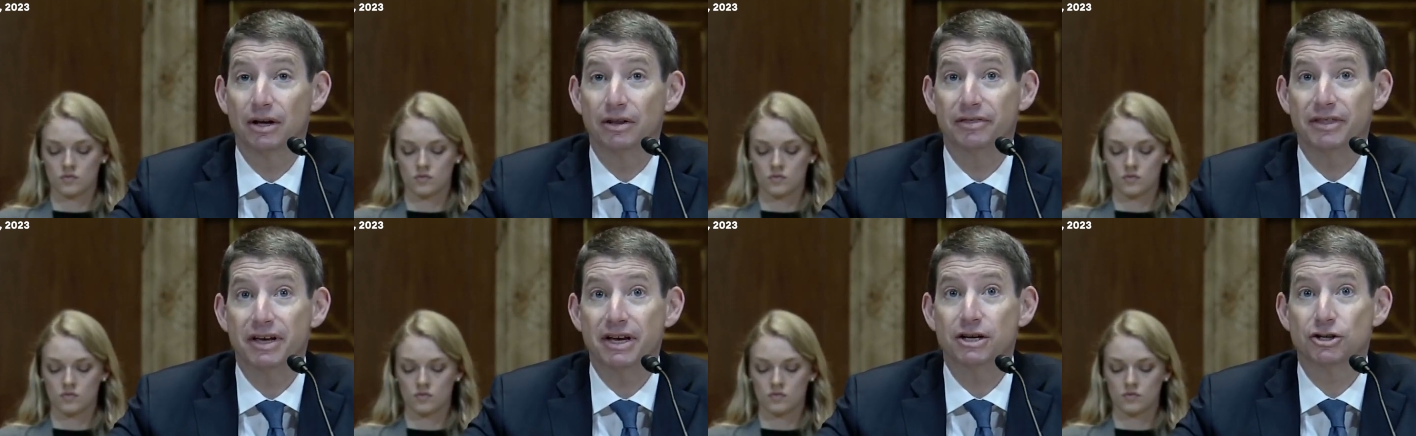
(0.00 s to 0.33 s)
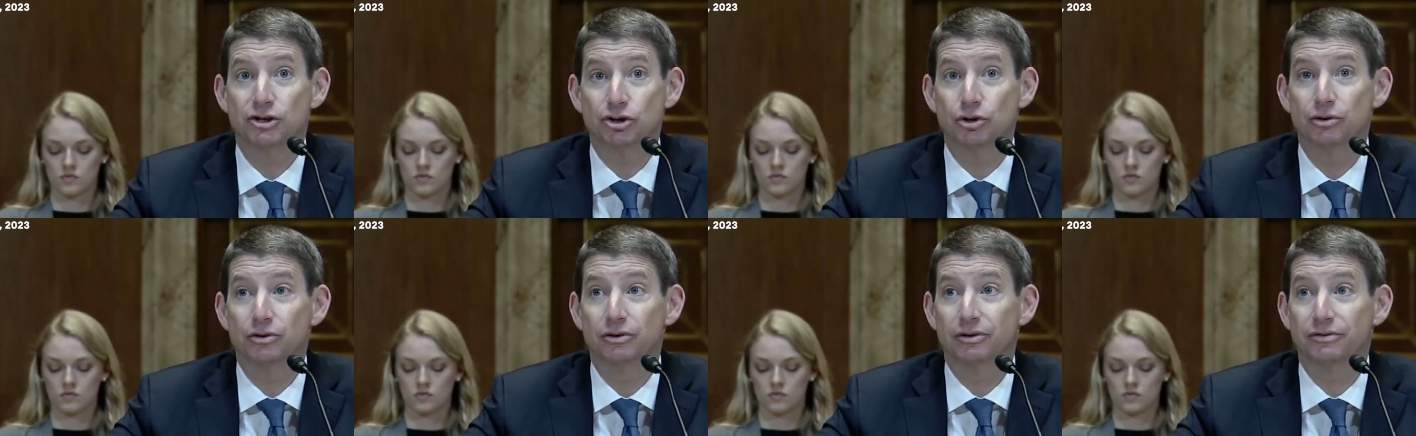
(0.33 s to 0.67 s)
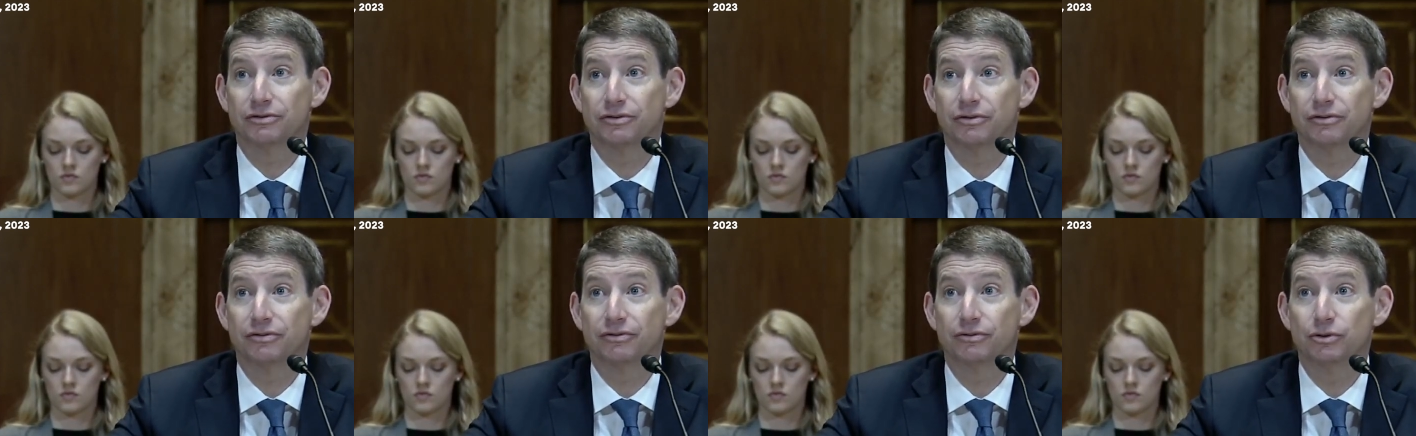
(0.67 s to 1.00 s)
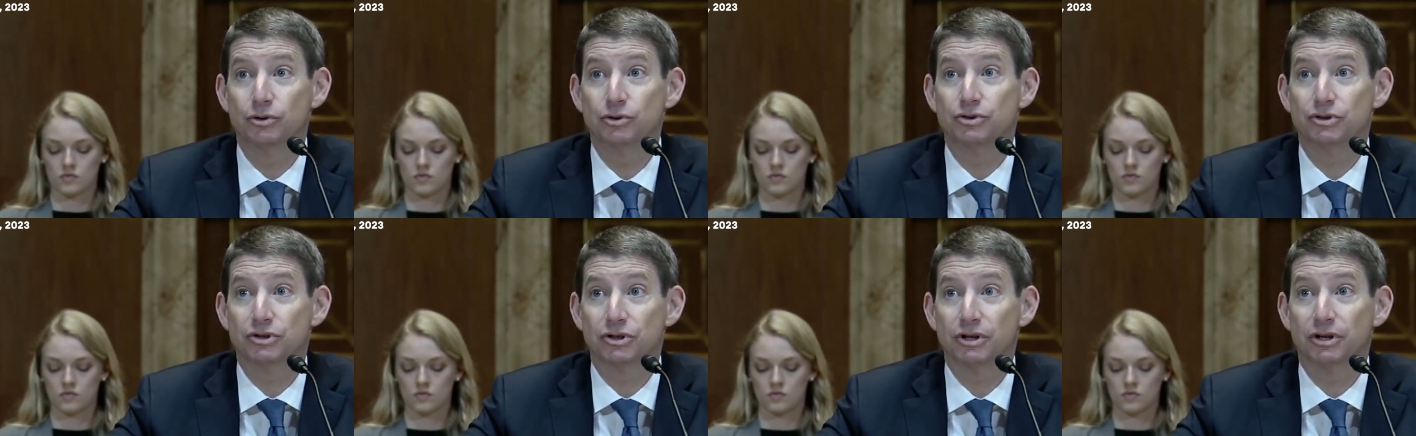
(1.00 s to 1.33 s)
Speaker 1: the issue of
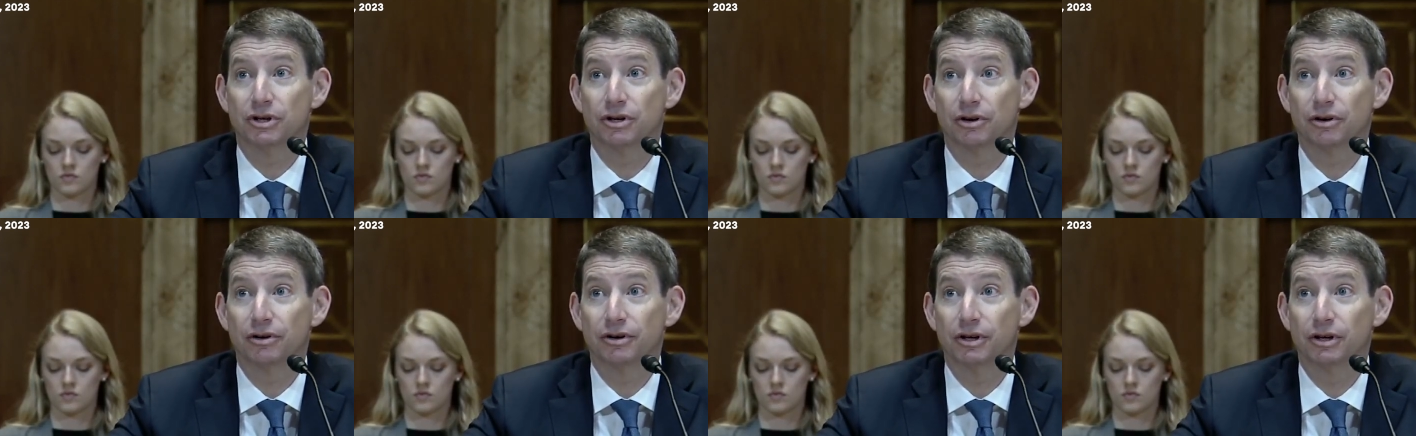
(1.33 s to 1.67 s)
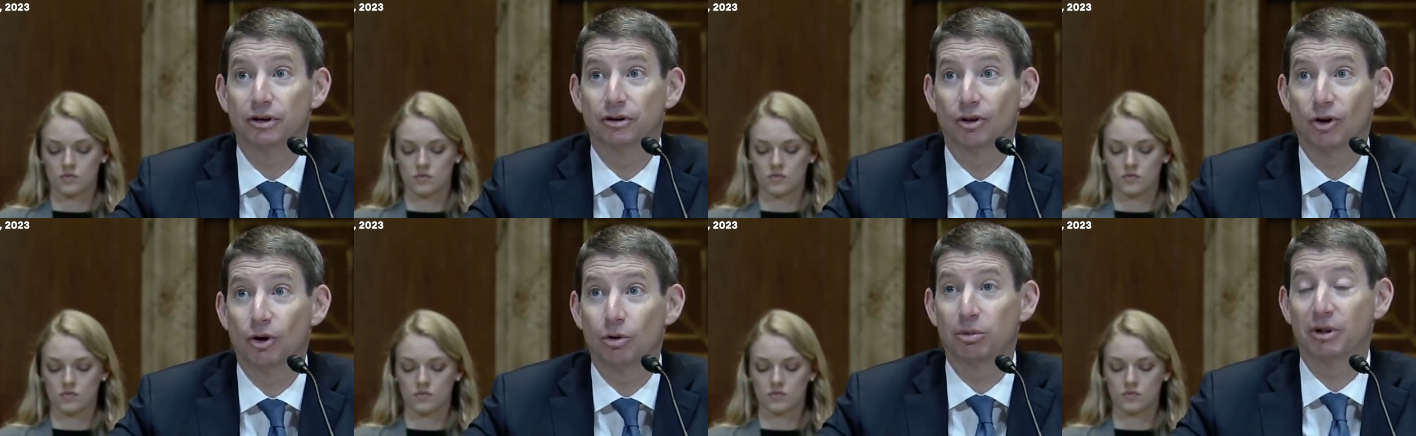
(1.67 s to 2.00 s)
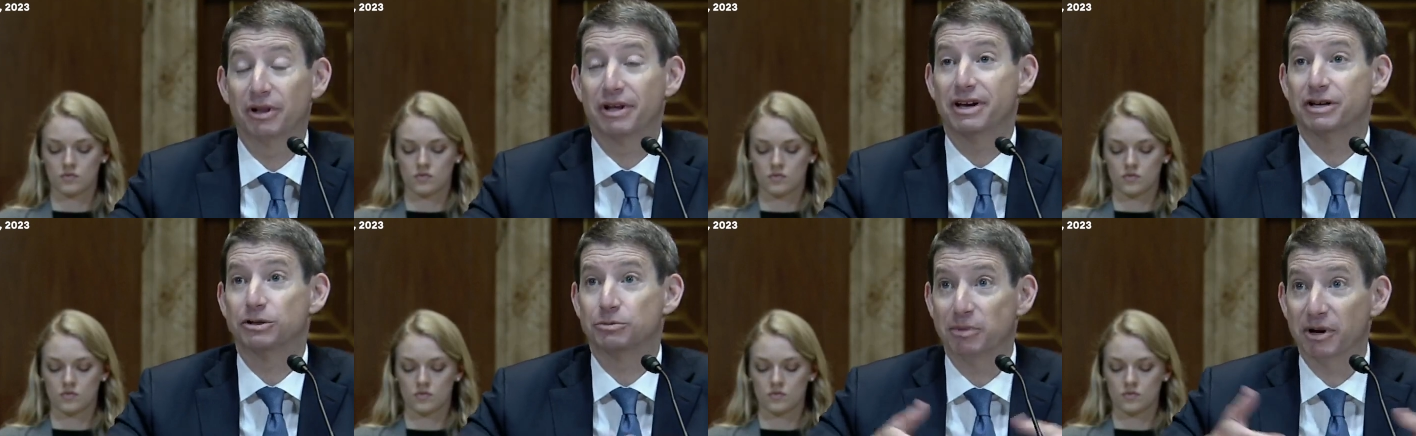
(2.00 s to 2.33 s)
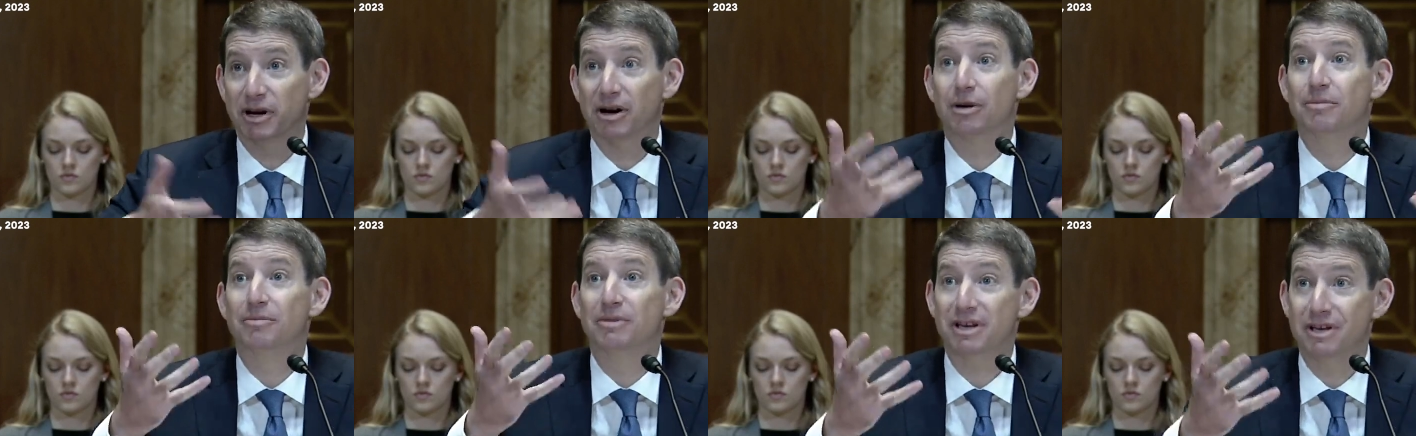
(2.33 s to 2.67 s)
food security globally has
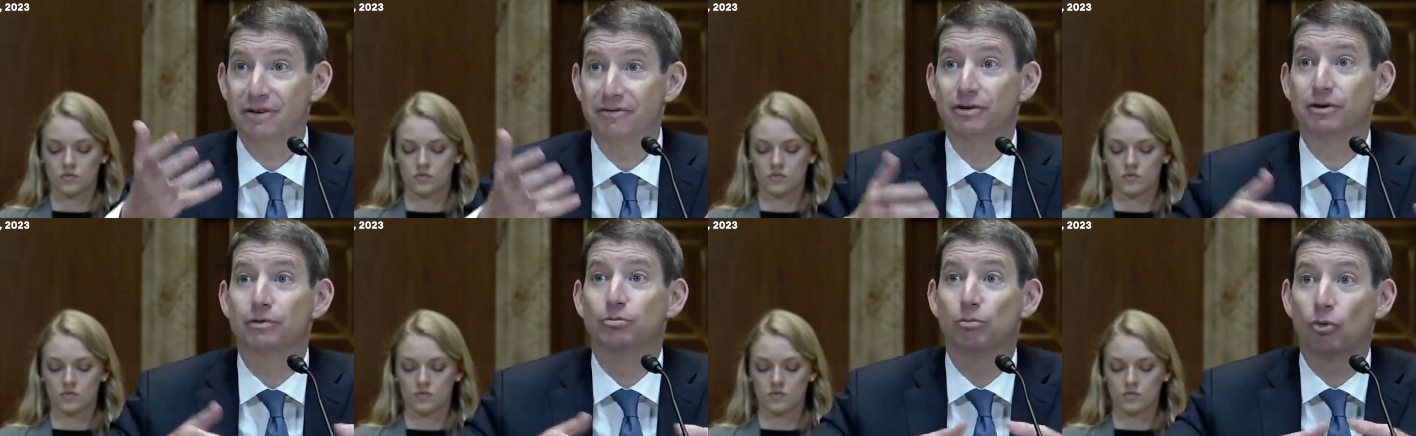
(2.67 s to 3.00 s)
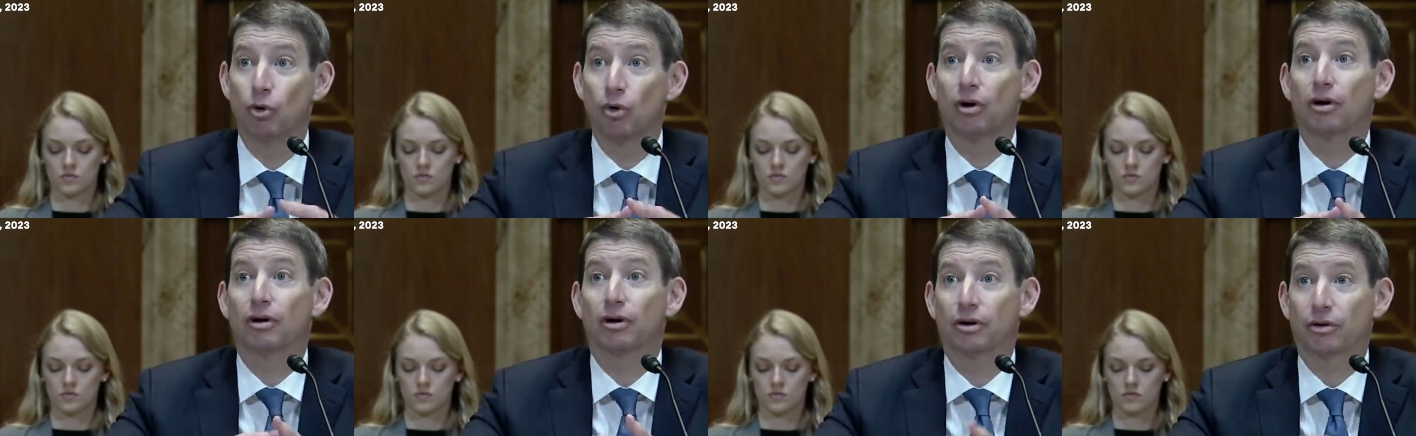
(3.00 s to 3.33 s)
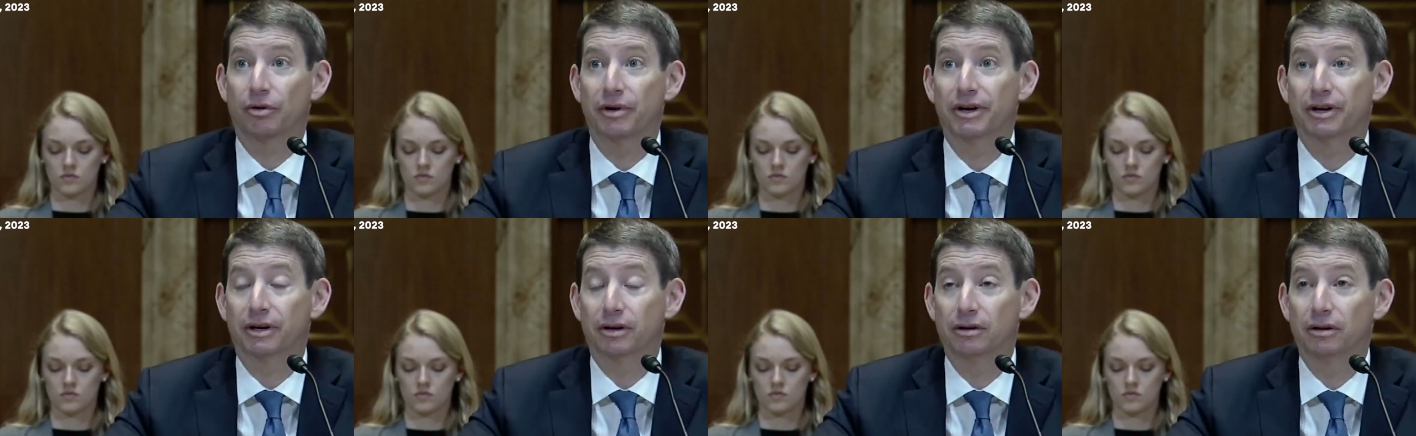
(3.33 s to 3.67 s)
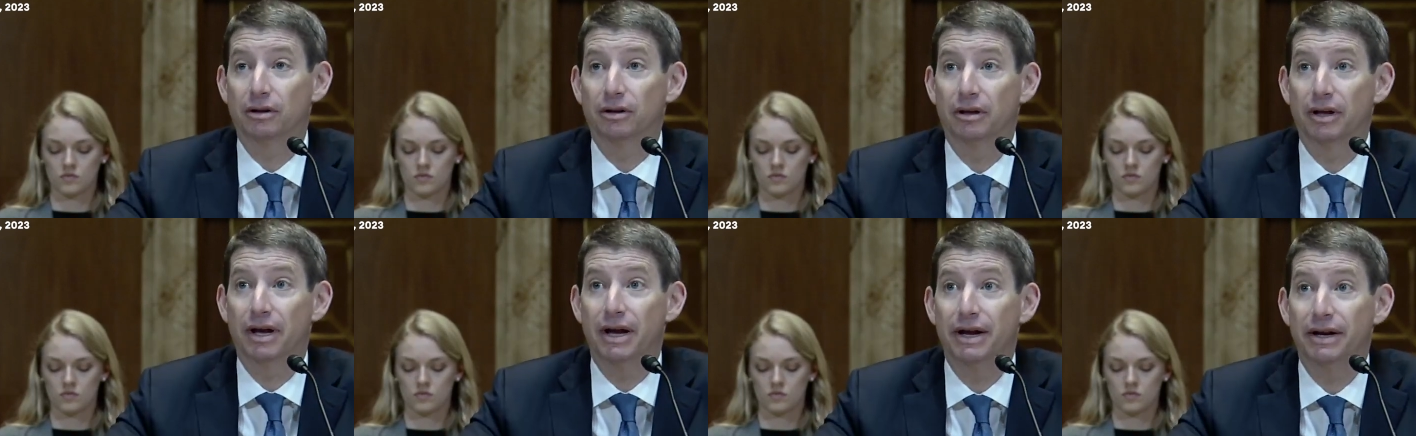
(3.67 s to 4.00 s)
become even more
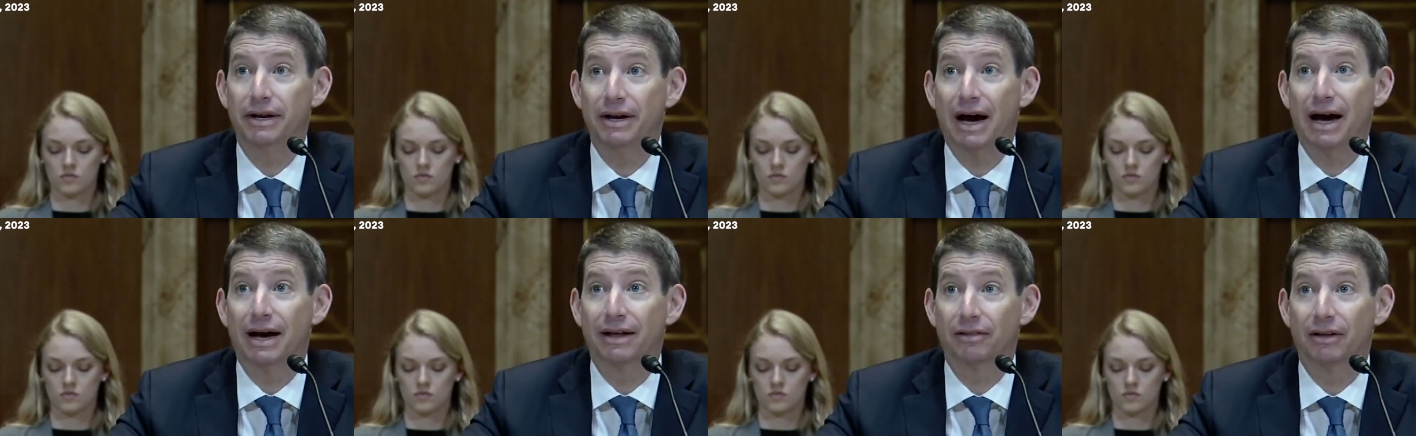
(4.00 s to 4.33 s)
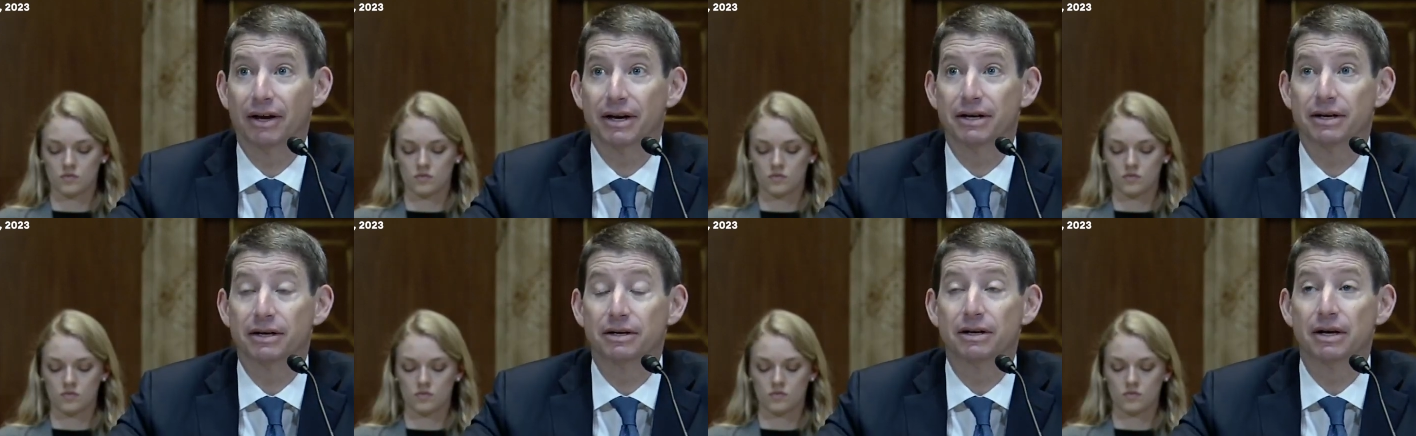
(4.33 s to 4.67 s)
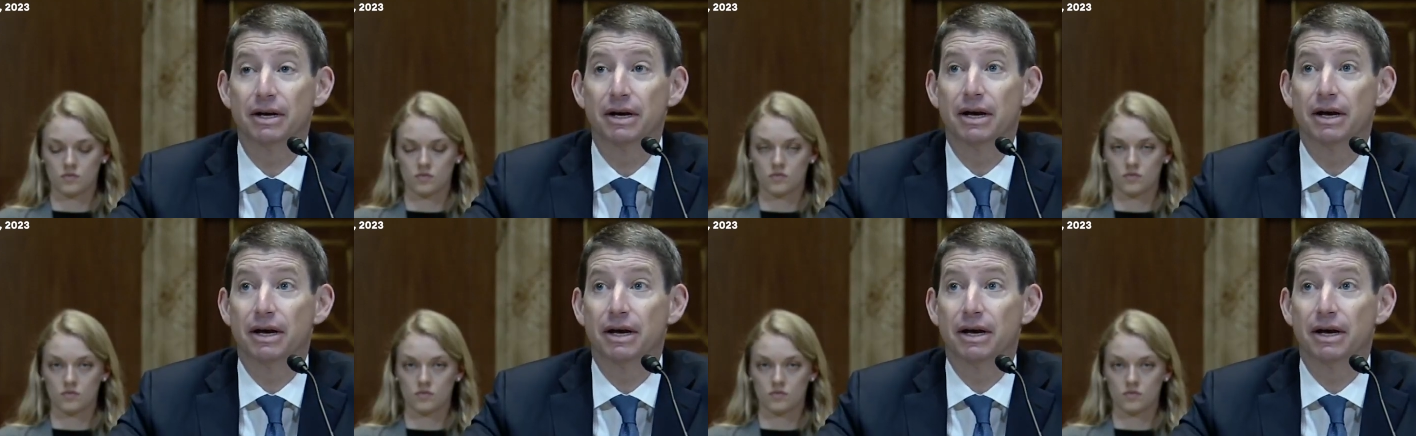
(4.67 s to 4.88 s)
critical and highlighted.